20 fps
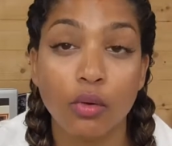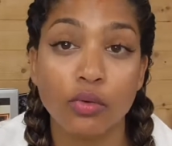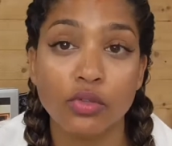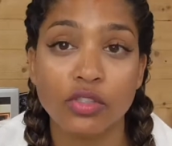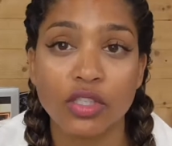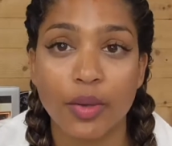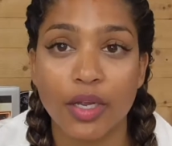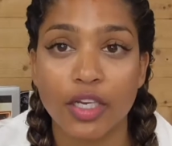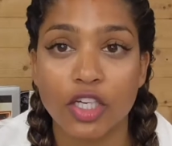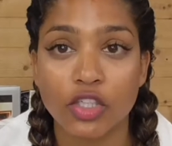
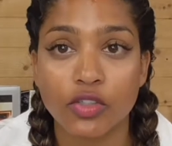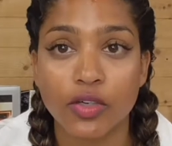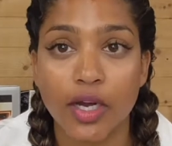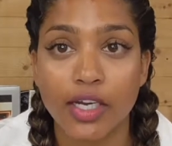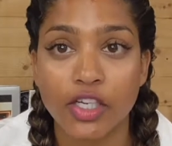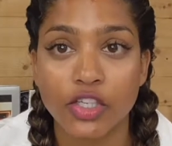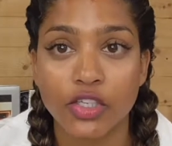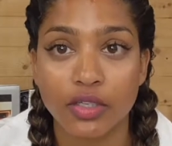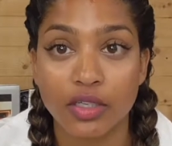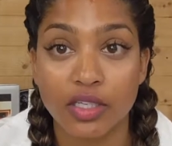Also
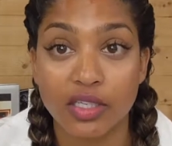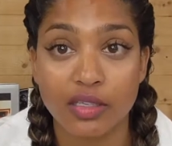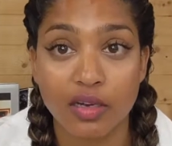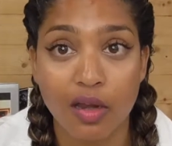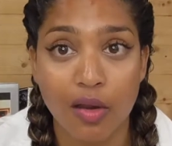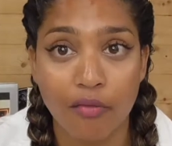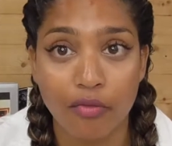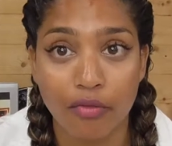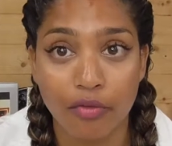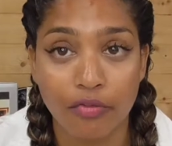extraction is
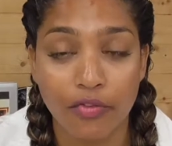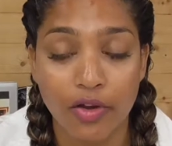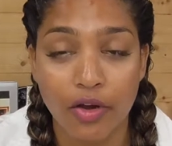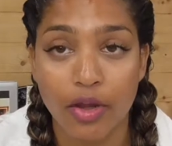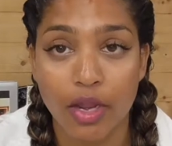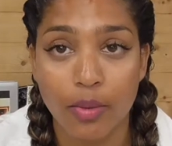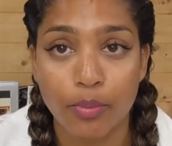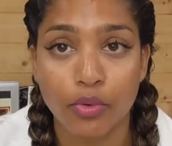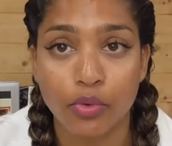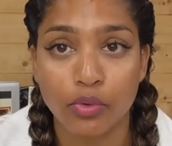another
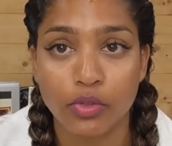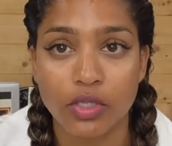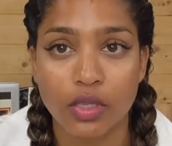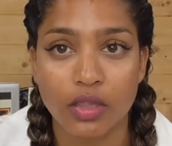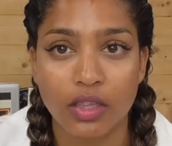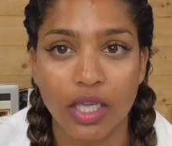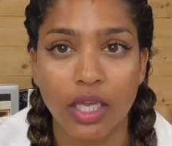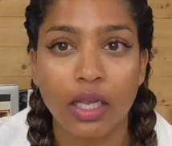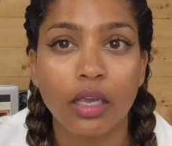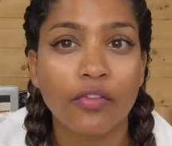very
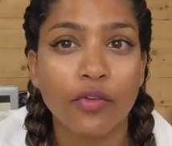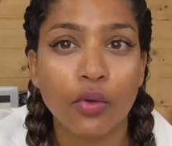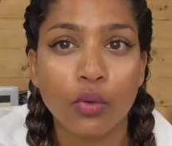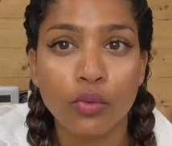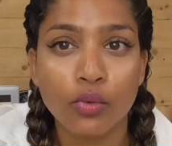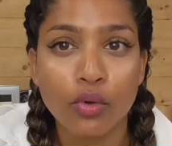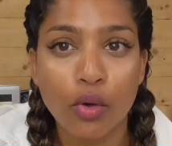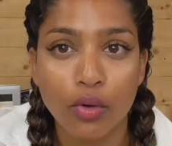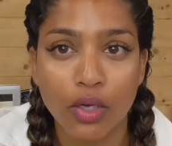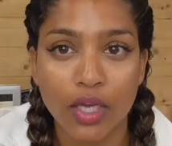important thing. If
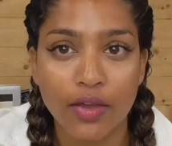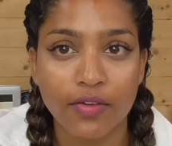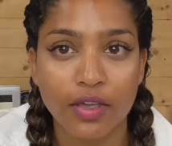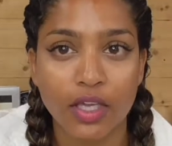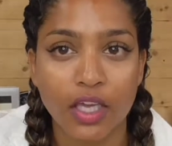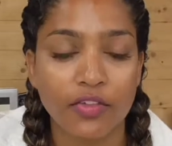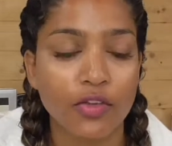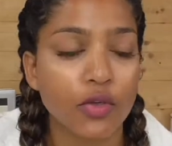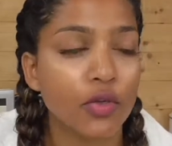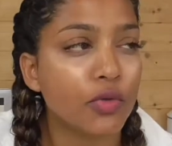
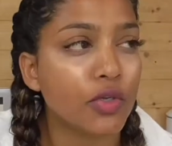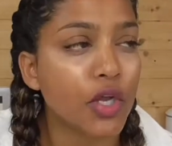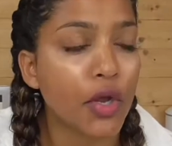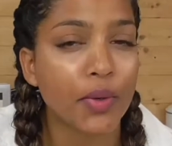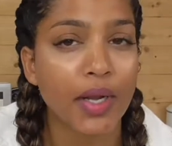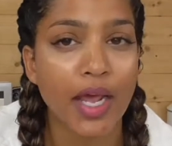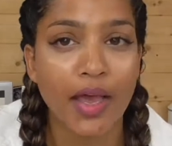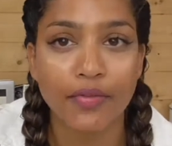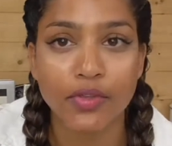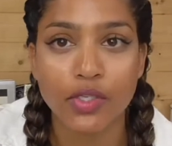you
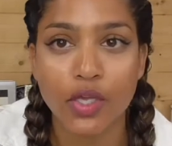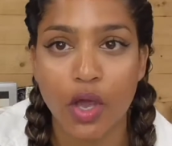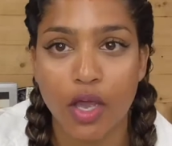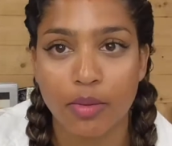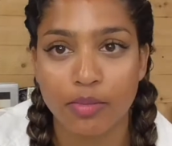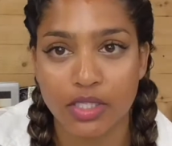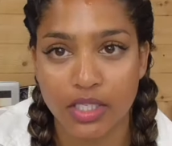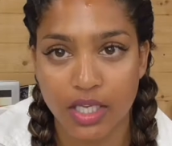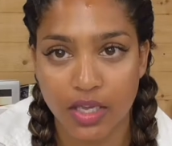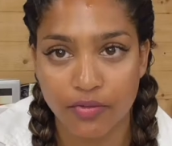don't have
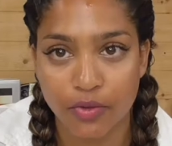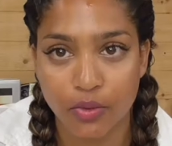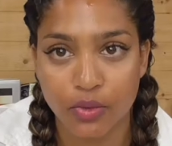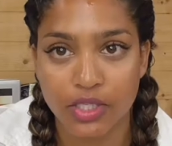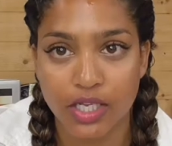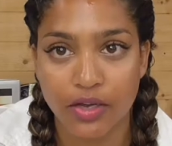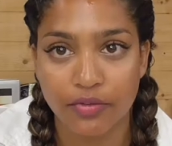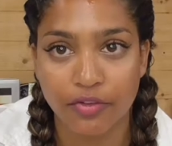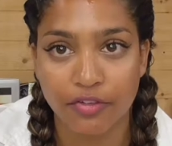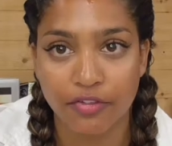time to give
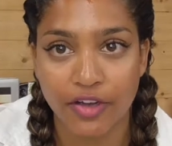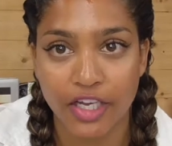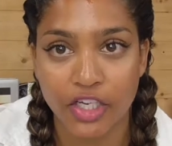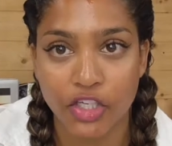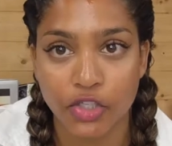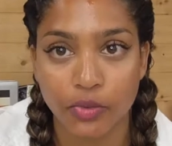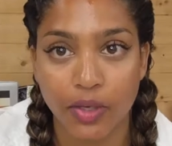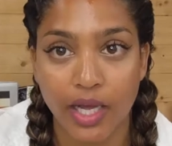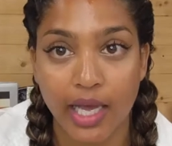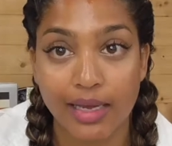yourself a
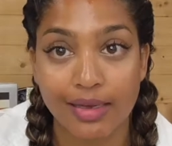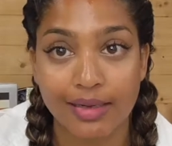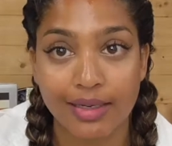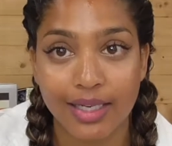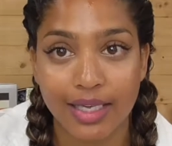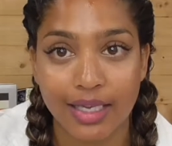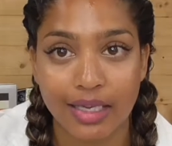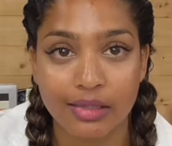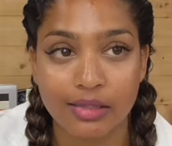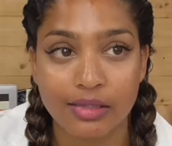facial, at
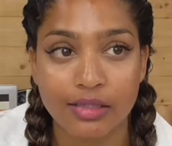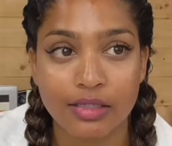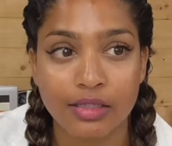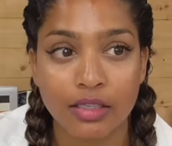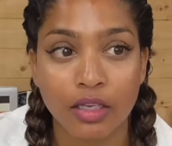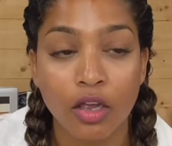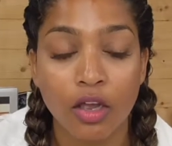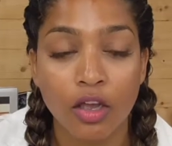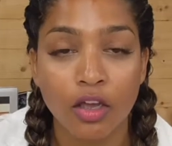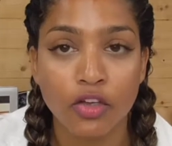
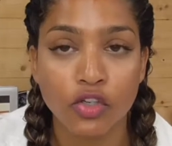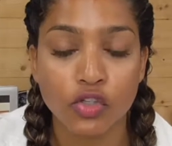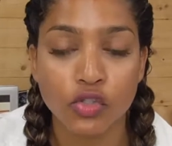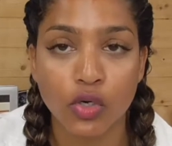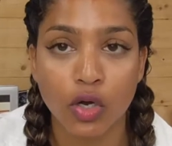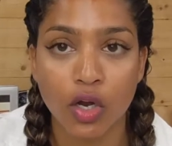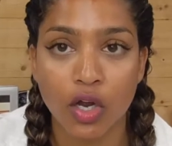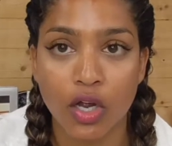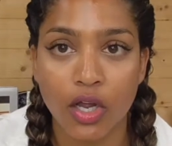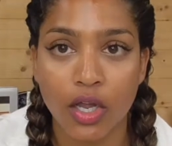least
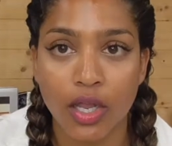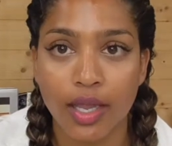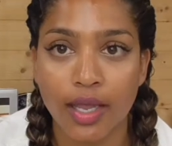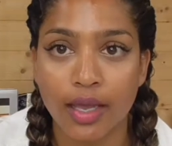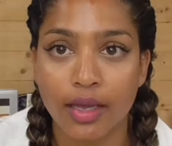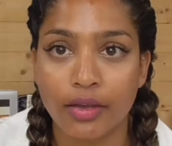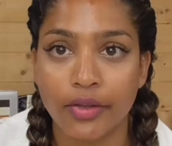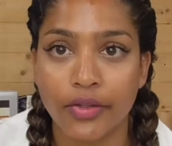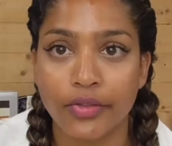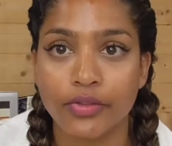try
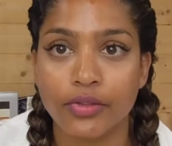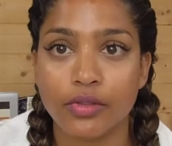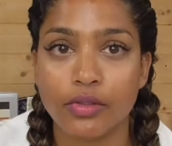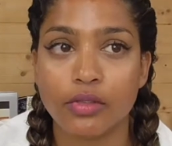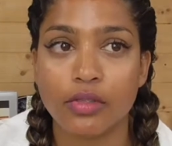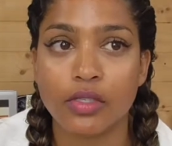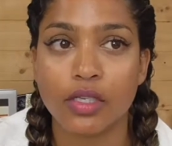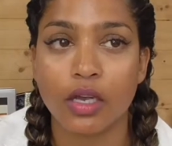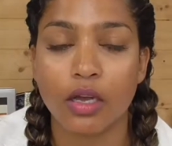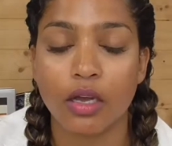
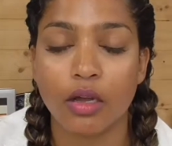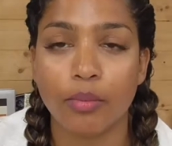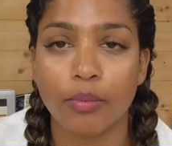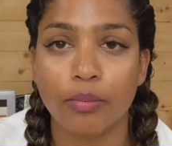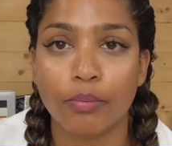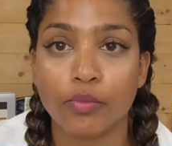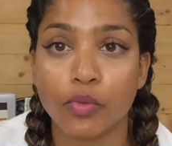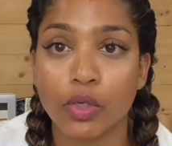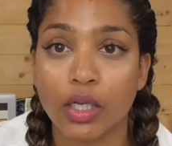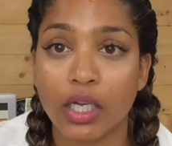and
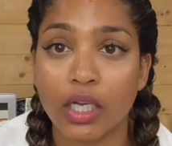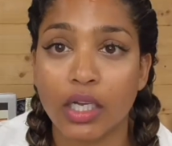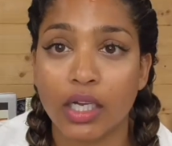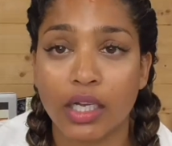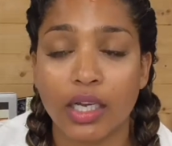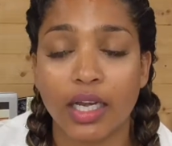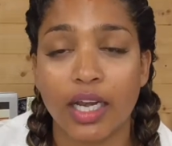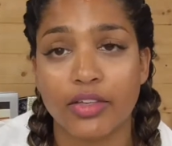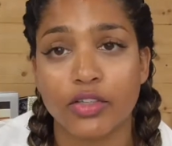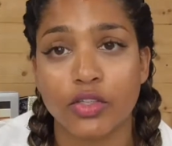
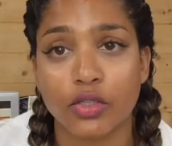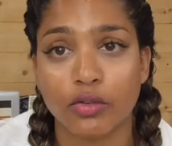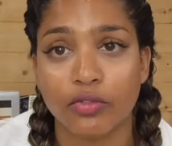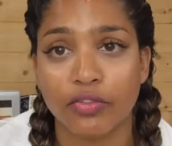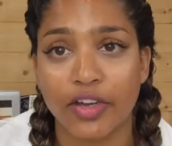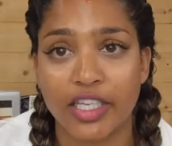cleanse your